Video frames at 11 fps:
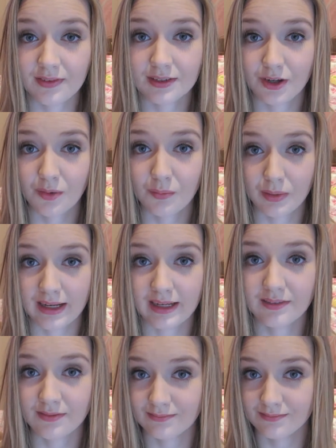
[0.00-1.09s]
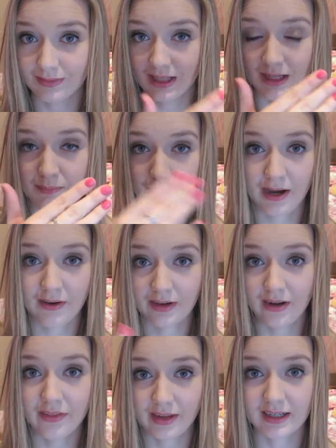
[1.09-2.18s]
you don't put powder
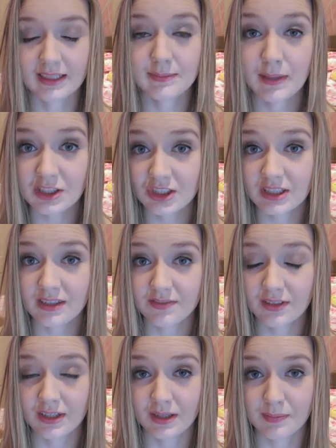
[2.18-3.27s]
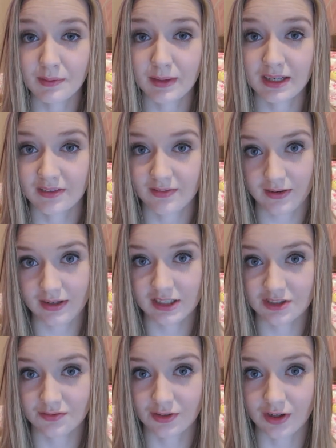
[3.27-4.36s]
on there, especially if you're going to be wearing your
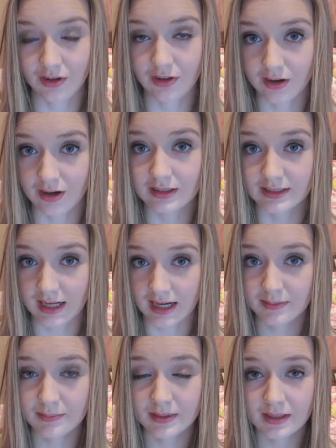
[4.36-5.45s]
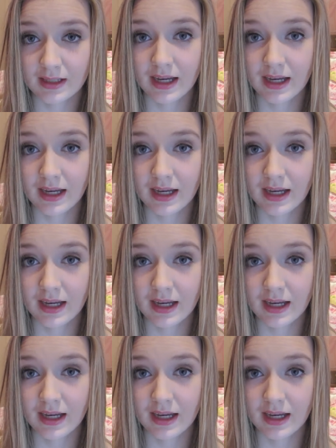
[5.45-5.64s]
foundation for a long time.